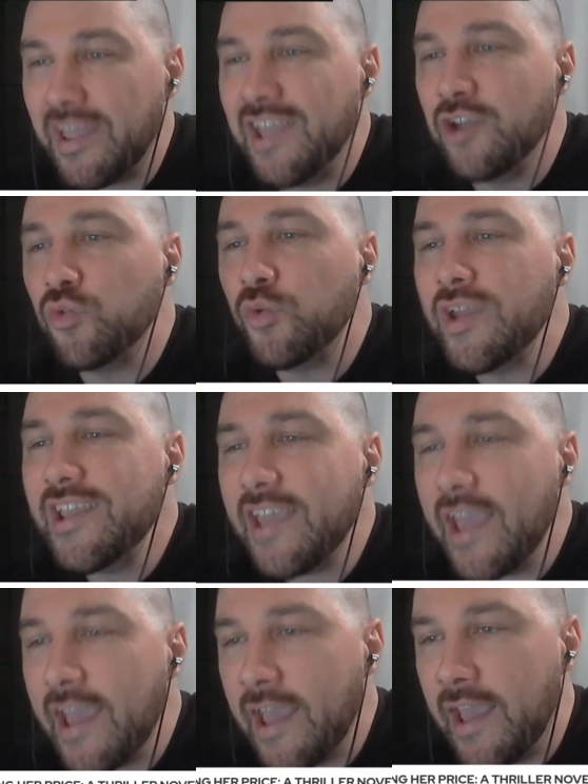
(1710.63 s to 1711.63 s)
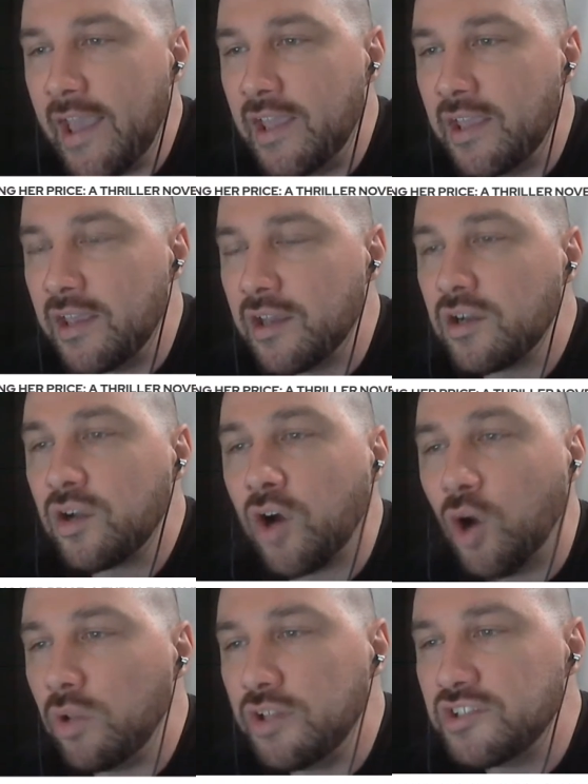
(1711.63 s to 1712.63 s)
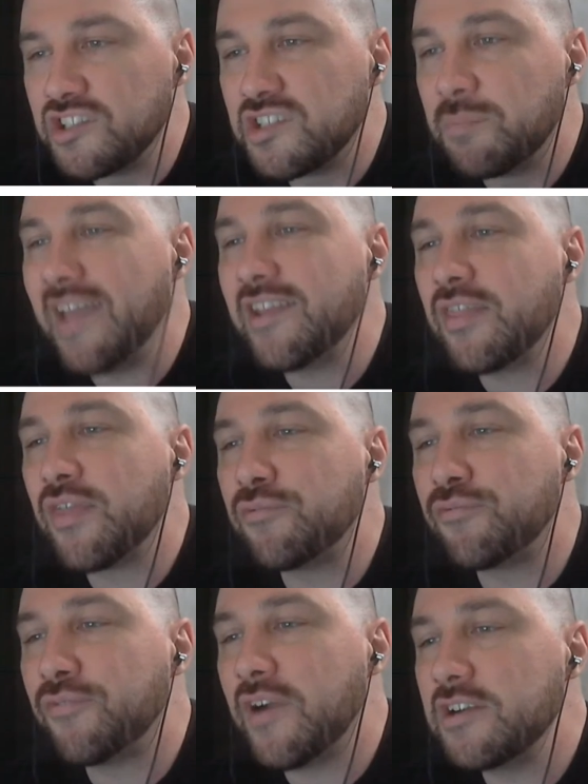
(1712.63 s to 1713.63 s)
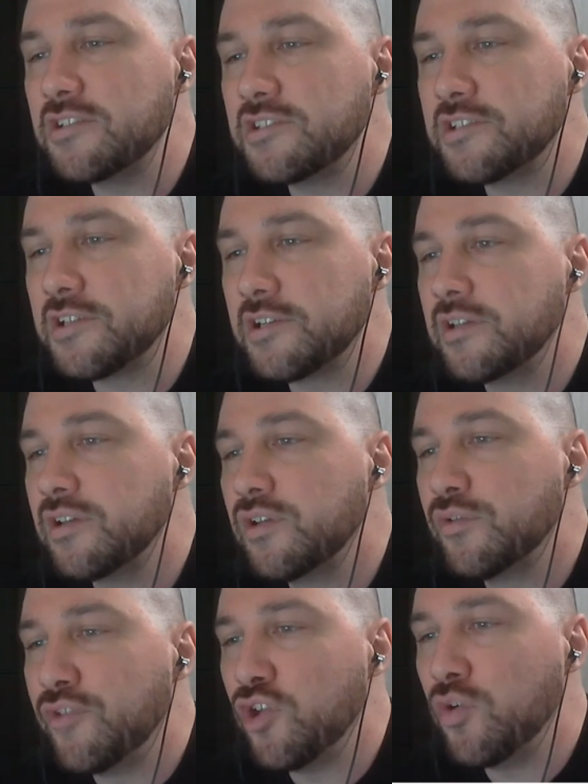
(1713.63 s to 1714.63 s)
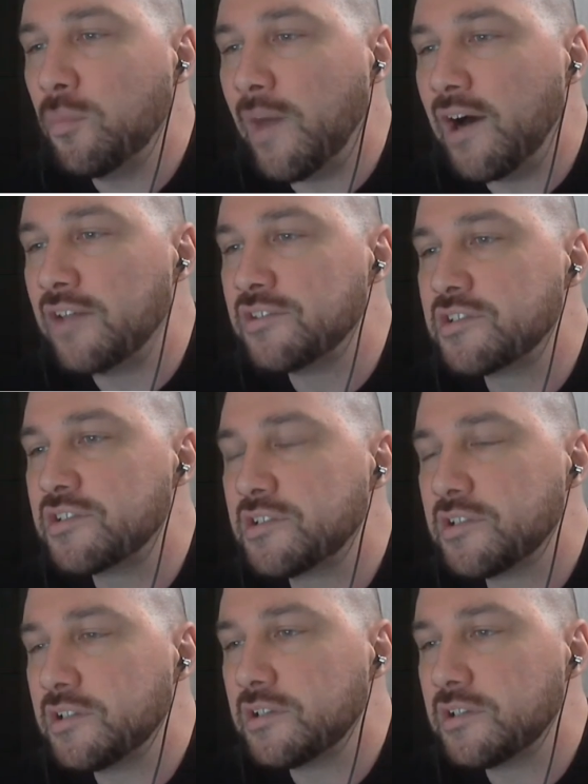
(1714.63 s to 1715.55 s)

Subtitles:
Enrique, spent the first few months,